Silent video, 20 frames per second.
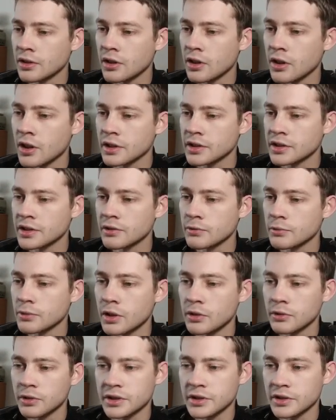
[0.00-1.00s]
cost as
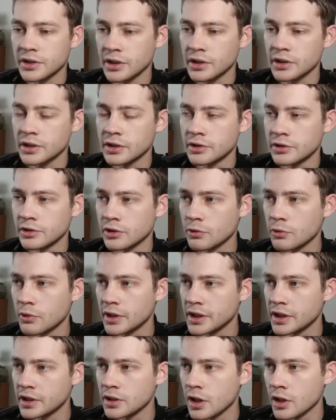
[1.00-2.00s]
well, which is
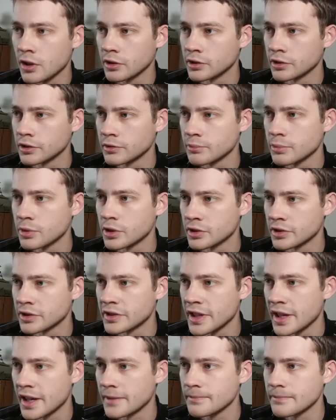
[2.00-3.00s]
$120 per
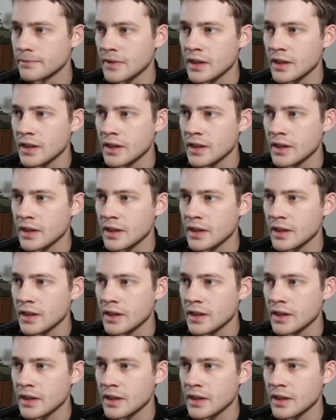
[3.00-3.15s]
set.